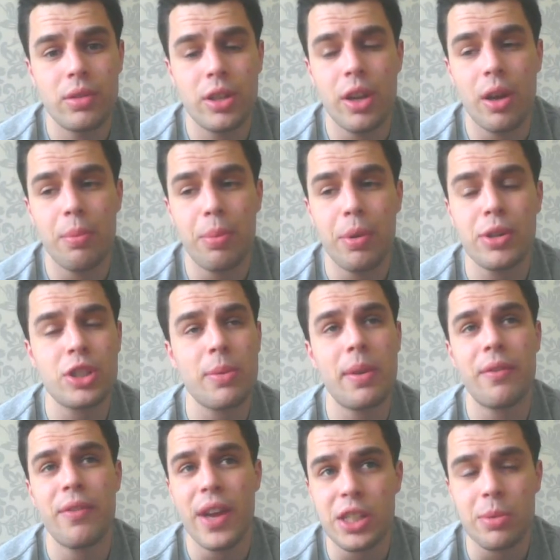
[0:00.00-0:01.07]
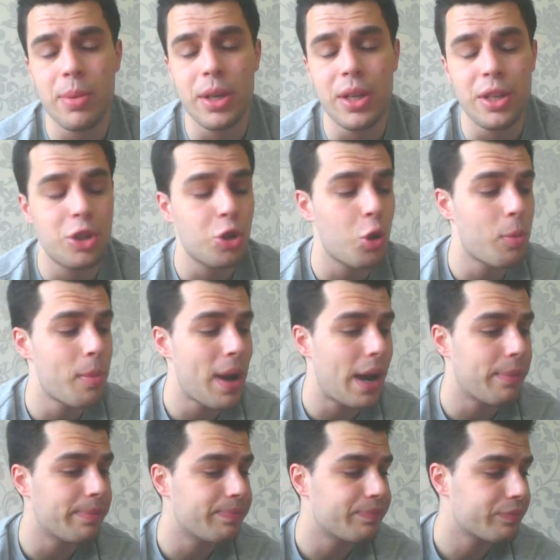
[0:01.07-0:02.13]
You know, put some investment into your
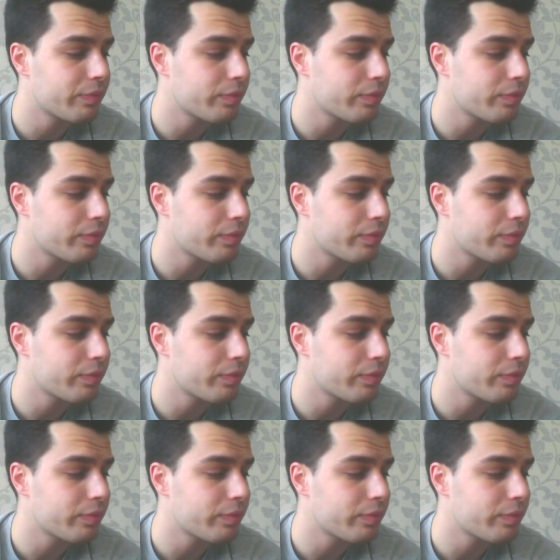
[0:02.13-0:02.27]
man.